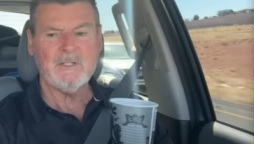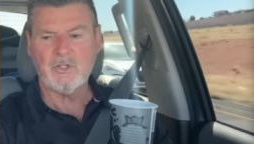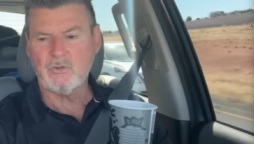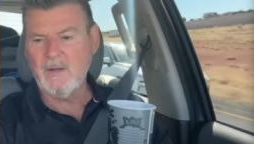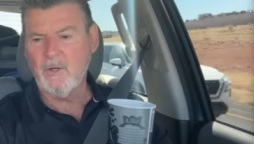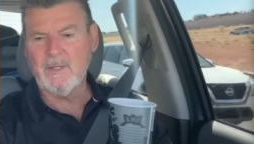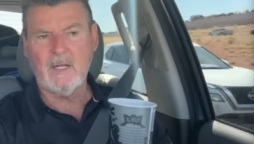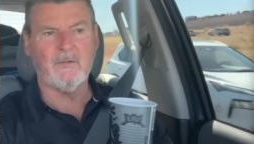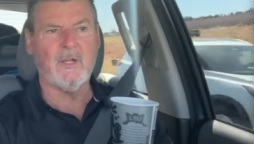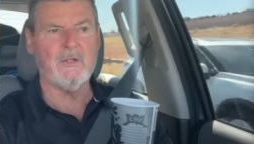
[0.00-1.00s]
just drive on down
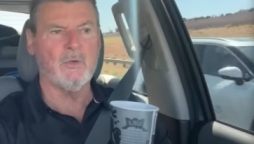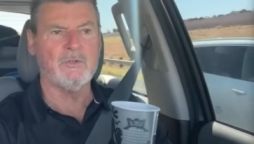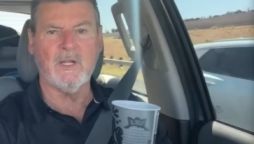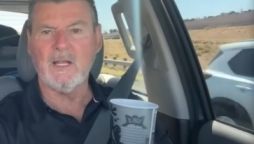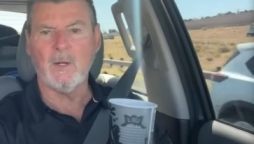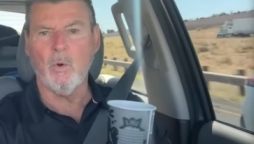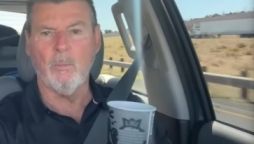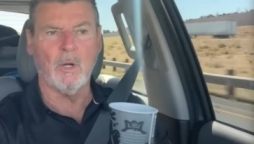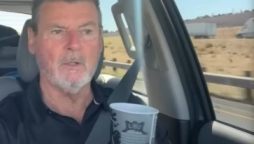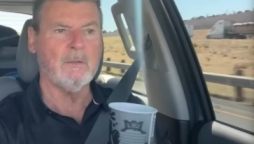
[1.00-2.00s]
to Saint George. They got a
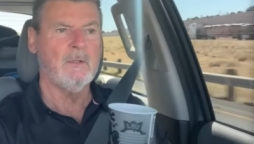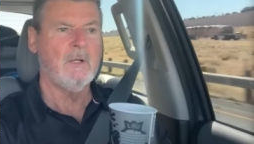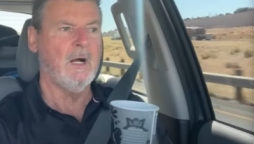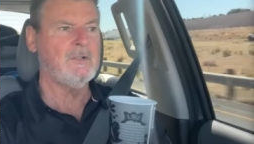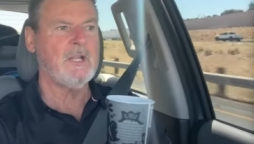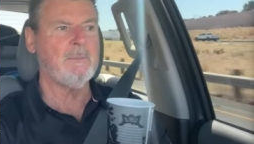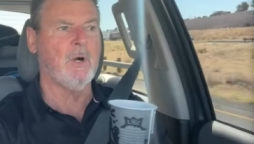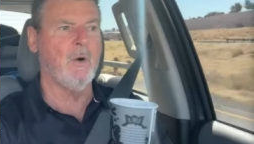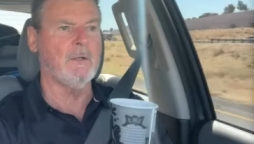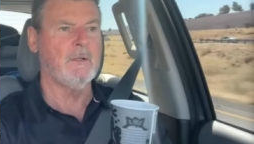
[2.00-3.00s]
Walmart. I'll just keep
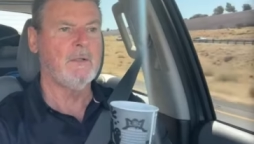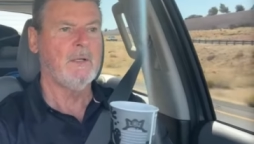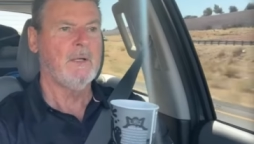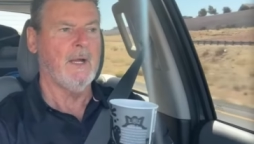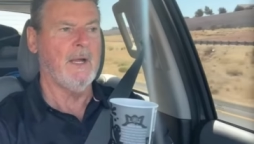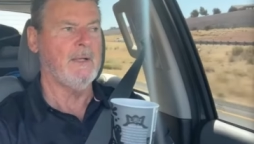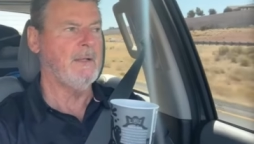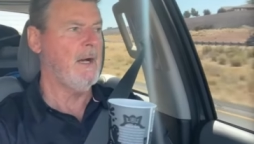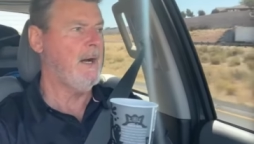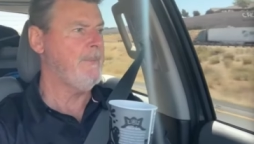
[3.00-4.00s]
going and
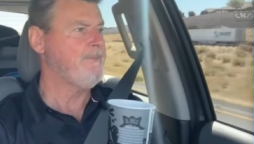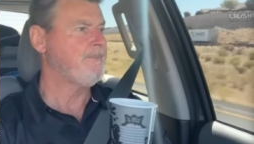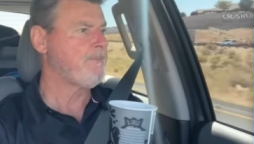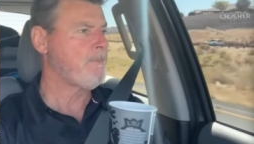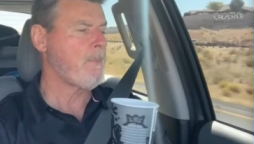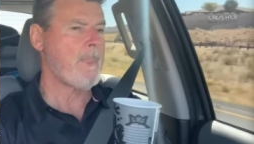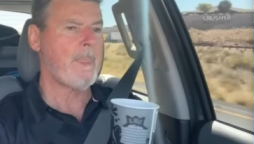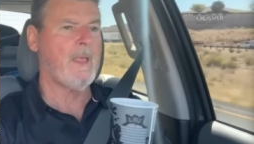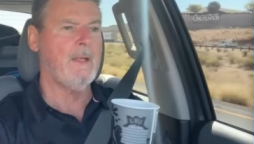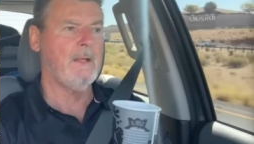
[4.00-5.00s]
uh,
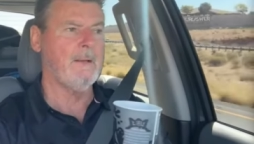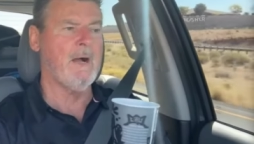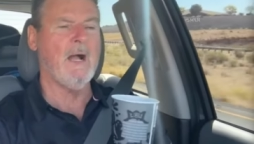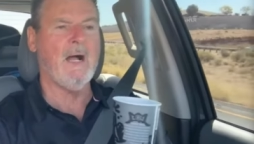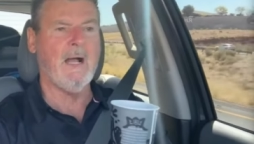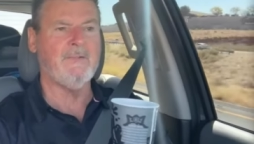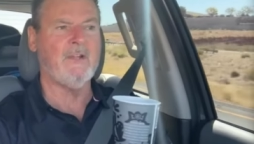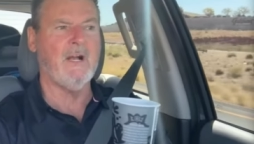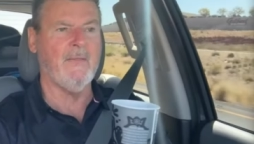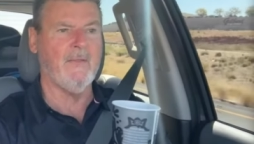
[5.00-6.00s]
get my hot, icy
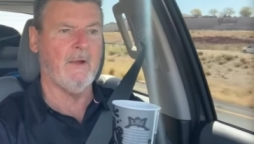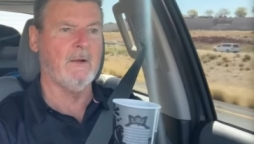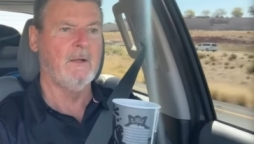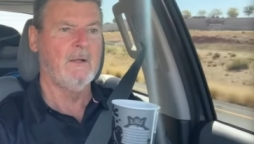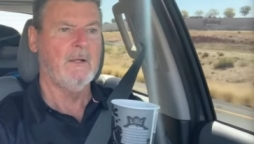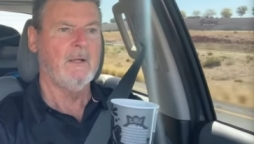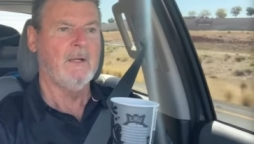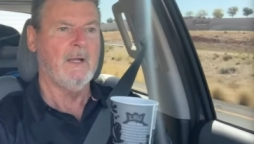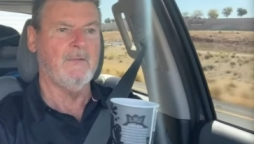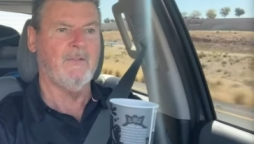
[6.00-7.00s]
hot there
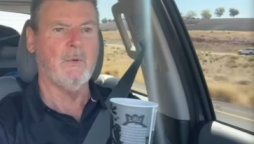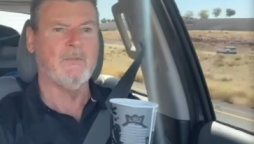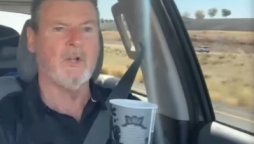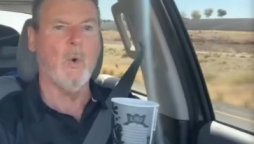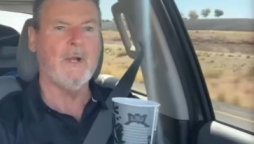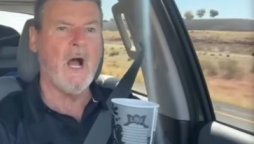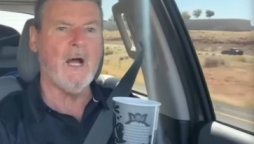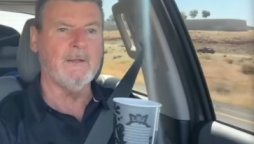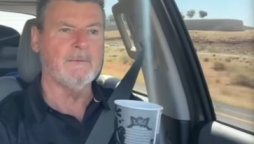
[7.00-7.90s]
and see what's going on.